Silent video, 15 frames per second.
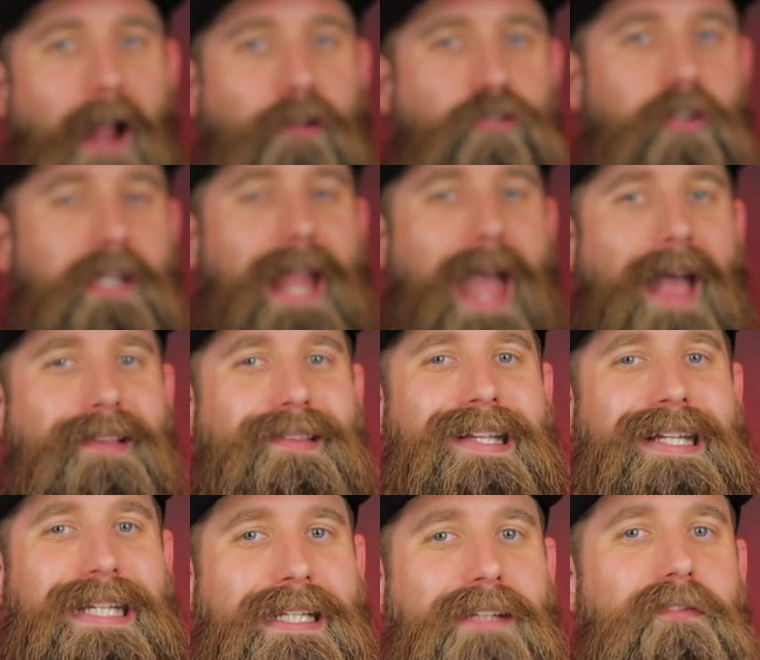actually has
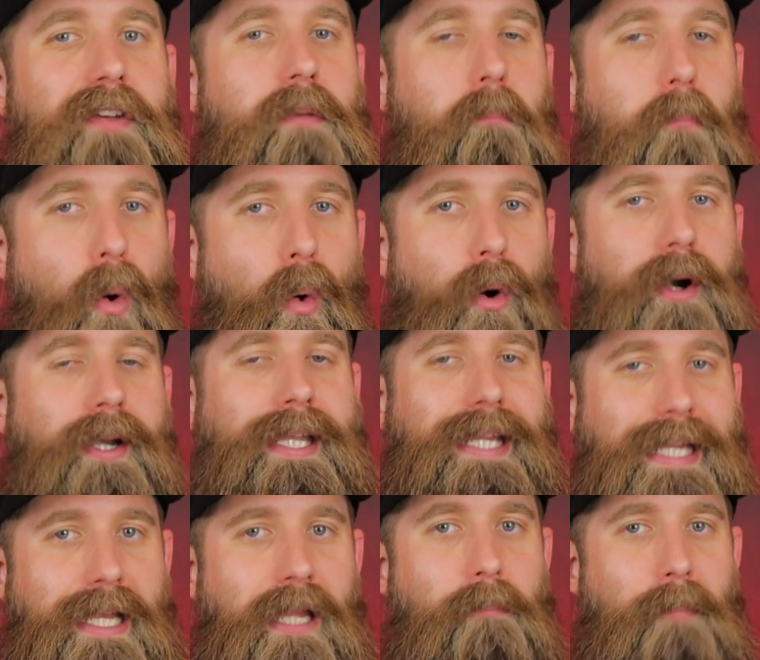even more
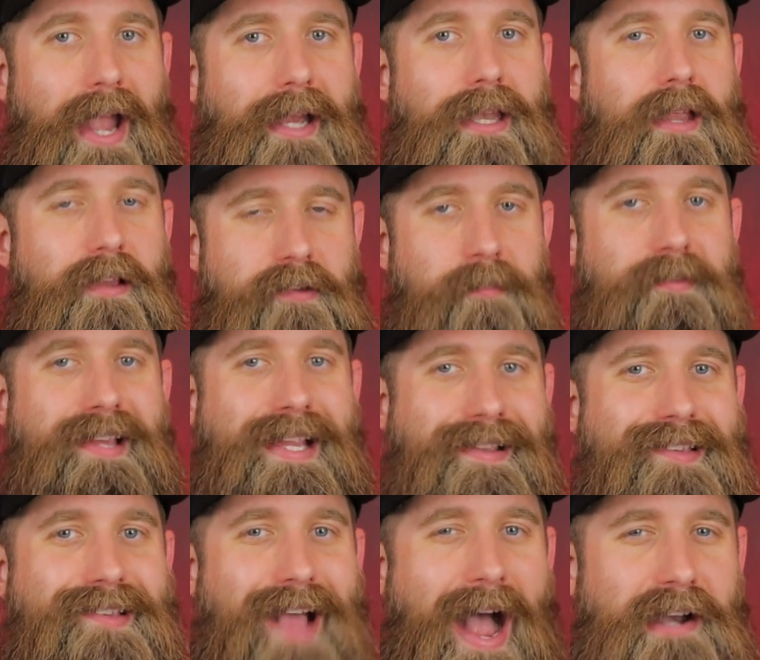heating mechanisms
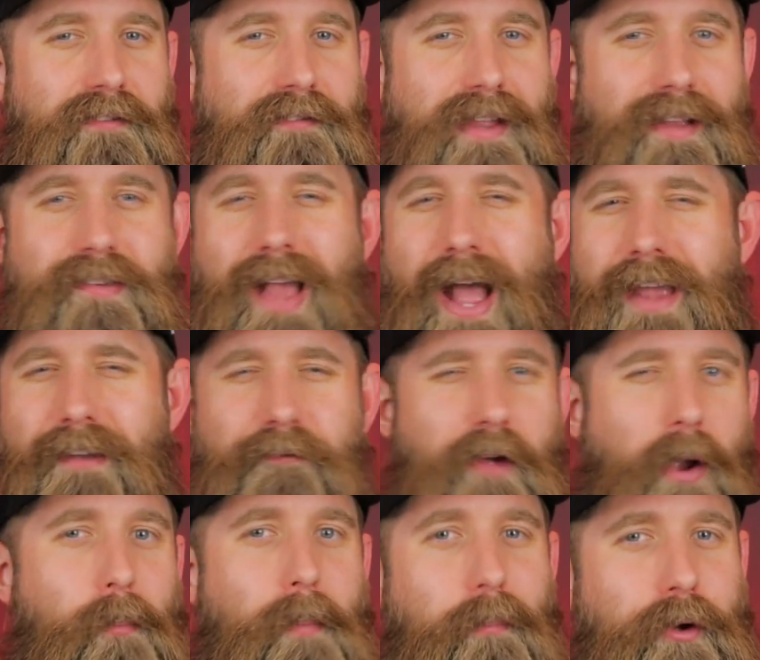inside of this. I, if
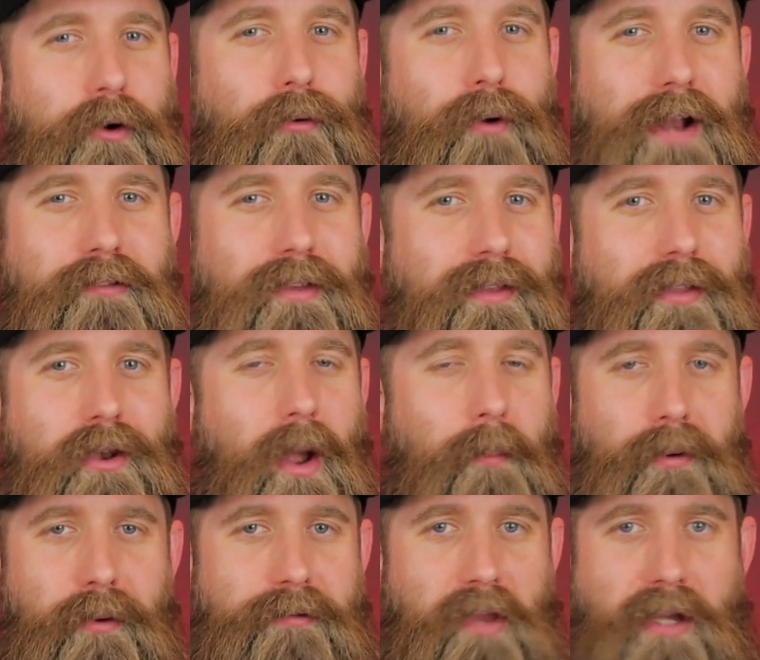I remember correctly, the
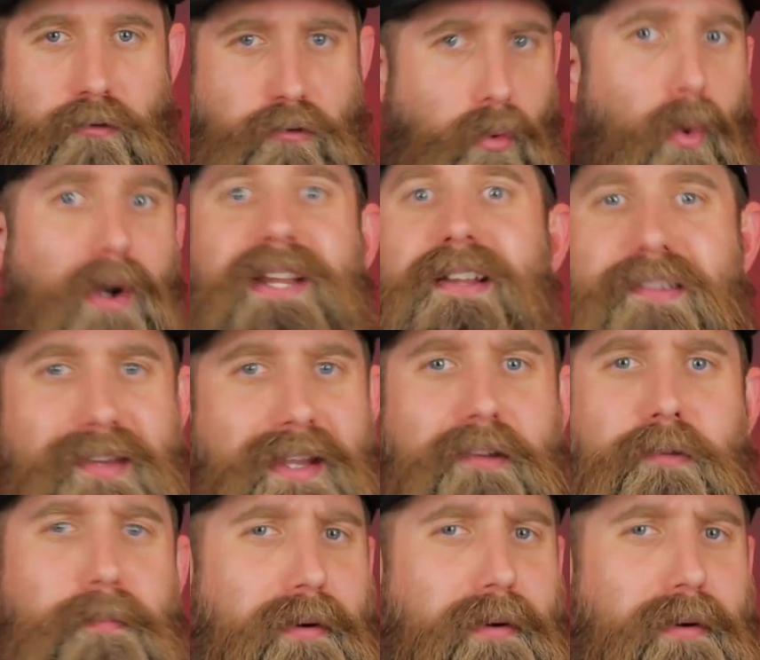number was like twenty-six